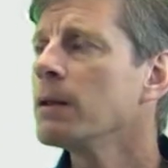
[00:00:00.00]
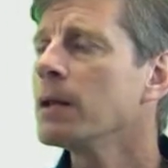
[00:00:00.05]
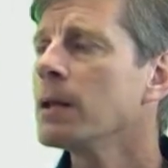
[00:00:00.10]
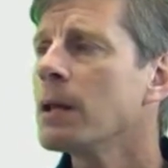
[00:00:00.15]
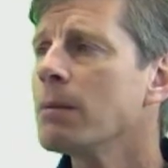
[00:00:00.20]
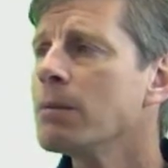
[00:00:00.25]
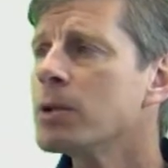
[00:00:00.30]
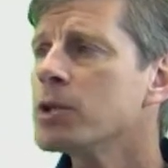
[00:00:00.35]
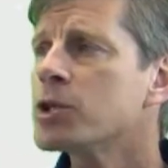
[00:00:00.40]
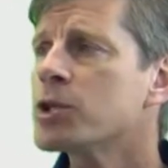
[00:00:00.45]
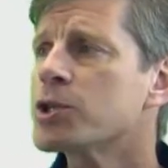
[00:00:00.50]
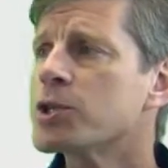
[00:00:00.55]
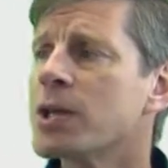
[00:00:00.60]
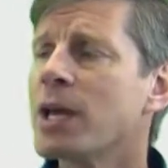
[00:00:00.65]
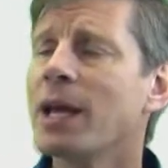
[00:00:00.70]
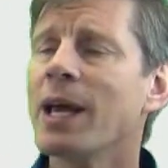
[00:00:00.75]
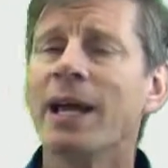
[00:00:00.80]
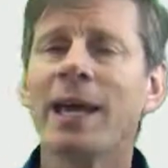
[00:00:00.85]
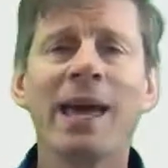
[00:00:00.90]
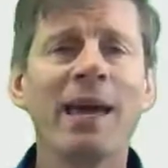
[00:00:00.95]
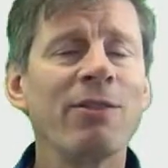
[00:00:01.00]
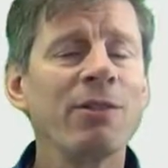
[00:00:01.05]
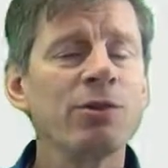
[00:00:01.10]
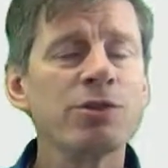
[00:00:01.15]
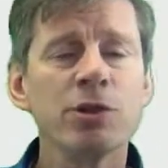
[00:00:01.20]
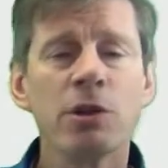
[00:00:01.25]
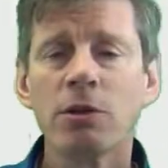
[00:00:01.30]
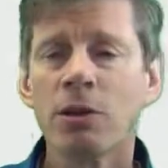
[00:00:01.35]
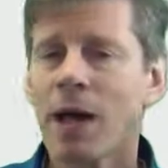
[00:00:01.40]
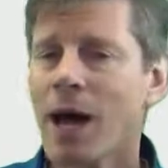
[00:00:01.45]
Let me just say, again, there's
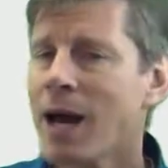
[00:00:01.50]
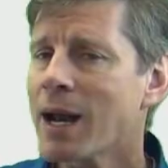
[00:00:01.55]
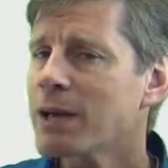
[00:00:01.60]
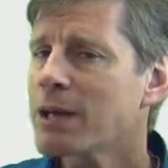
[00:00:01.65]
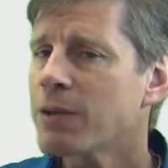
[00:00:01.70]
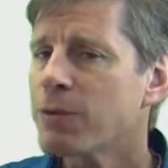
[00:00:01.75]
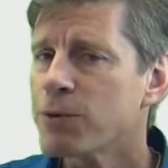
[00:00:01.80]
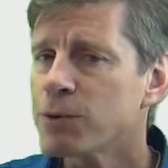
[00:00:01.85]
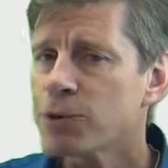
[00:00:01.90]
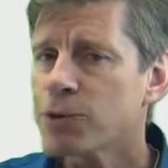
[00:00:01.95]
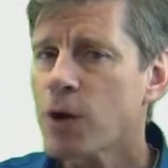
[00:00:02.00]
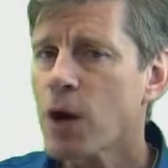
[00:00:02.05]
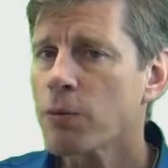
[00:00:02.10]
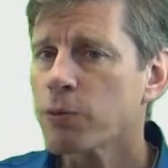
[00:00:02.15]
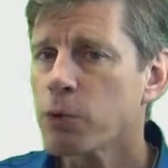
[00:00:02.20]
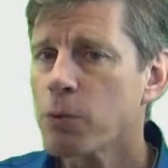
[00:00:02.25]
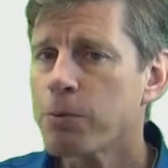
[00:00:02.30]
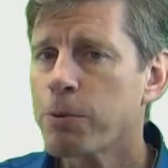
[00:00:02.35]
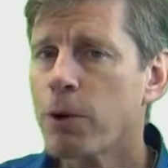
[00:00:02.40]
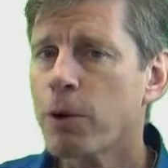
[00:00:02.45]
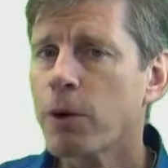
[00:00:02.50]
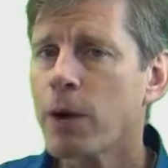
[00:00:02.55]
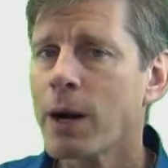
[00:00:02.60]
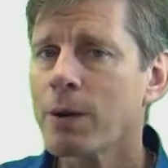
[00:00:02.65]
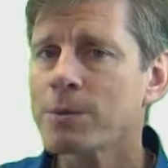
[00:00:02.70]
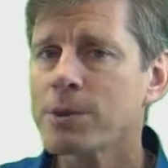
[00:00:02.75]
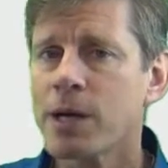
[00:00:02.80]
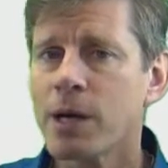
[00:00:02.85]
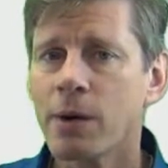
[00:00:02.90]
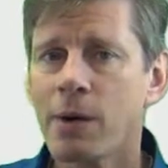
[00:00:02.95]
a lot of different software
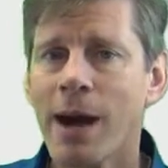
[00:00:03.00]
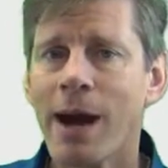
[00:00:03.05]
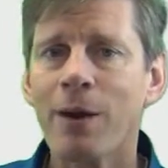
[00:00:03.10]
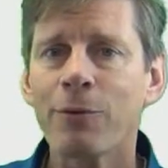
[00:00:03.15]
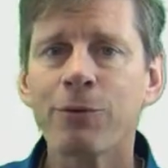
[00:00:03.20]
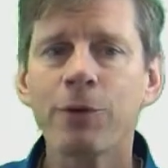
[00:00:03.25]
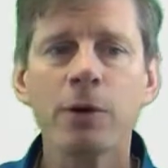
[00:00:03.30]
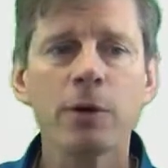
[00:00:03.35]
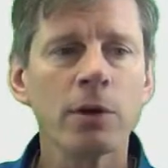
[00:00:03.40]
programs that are out there,